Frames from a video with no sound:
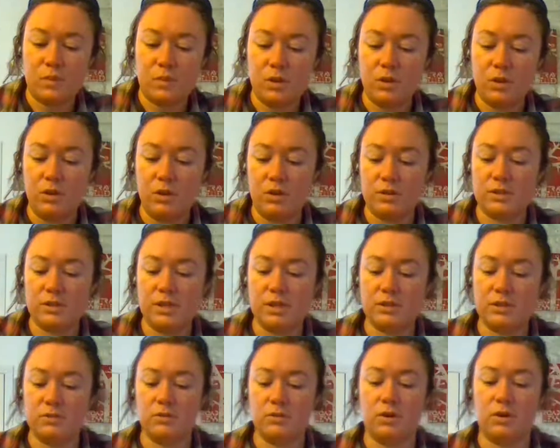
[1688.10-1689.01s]
Y'all stay
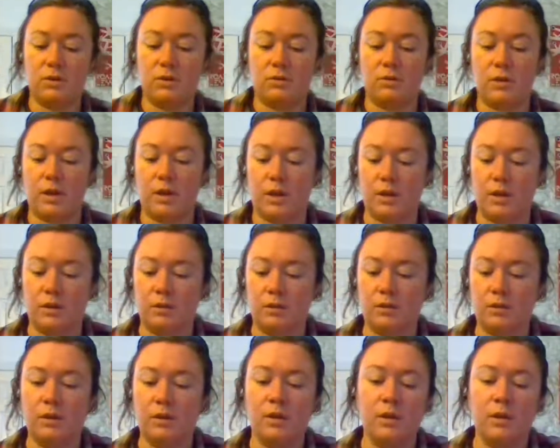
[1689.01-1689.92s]
strong, okay?
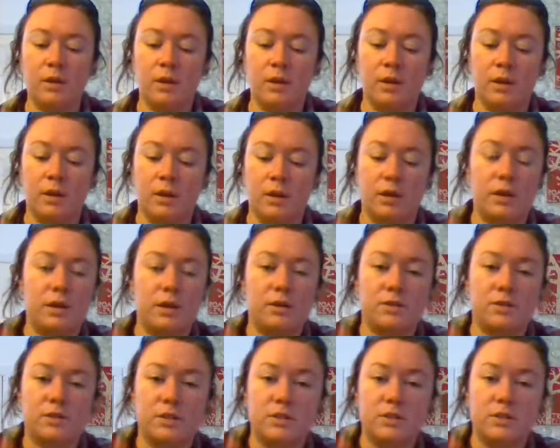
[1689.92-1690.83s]
And I'll
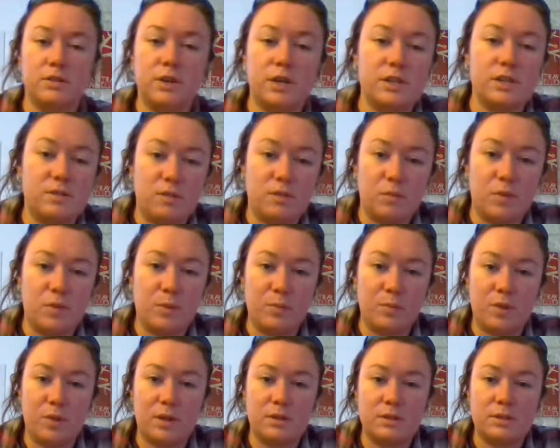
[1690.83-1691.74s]
see you guys for
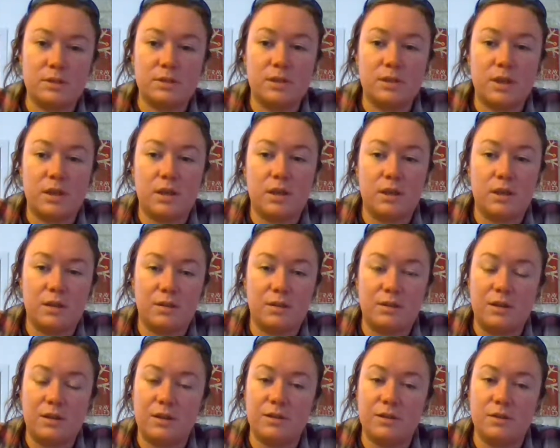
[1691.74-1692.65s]
mid-months. And
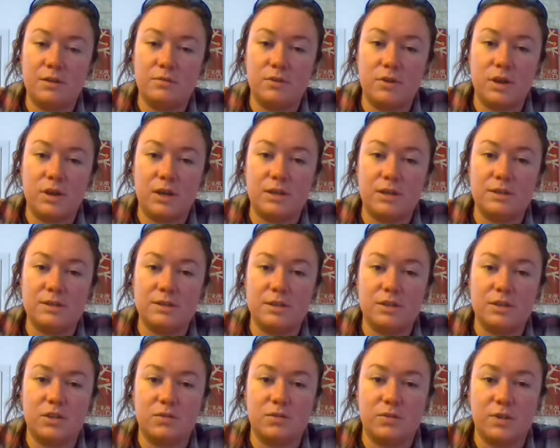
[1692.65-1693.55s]
I love you guys.
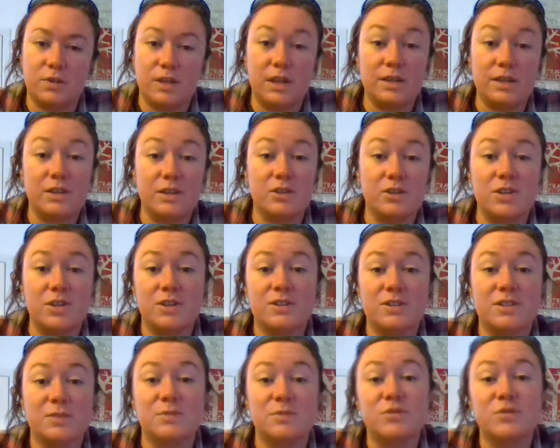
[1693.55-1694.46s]
Thank you for liking, sharing,
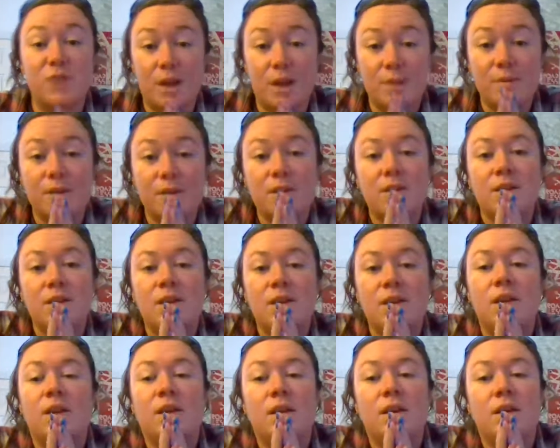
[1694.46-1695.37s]
subscribing,
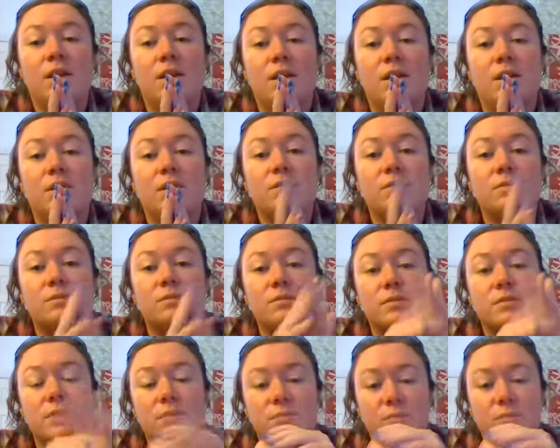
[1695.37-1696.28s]
and
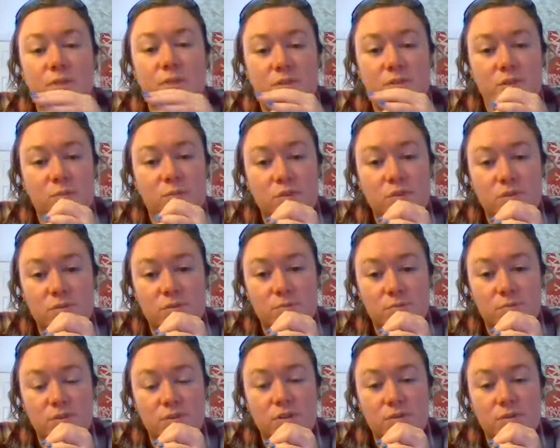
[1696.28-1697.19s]
giving me so much
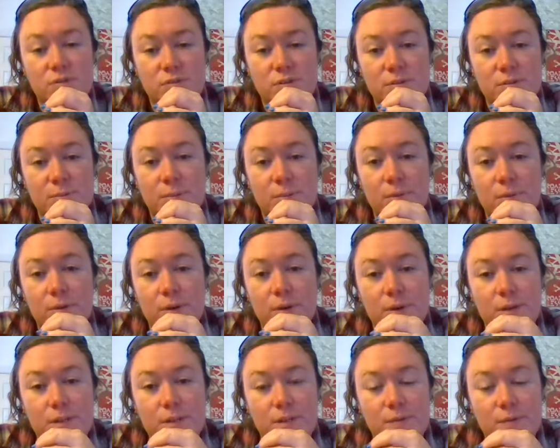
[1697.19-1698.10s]
beautiful support.
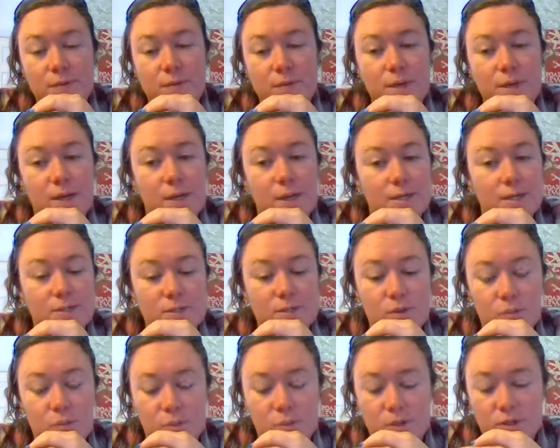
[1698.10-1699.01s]
I love you guys
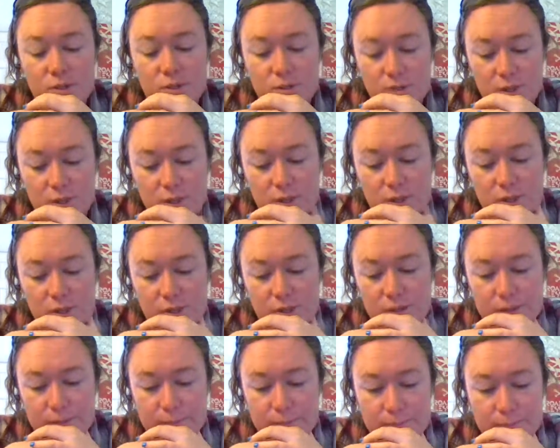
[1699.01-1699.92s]
so much.
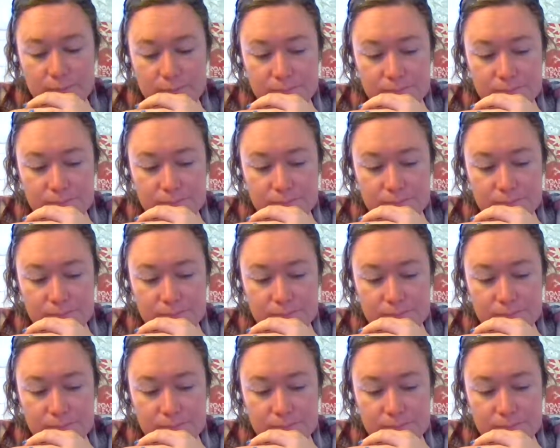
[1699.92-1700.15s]
And,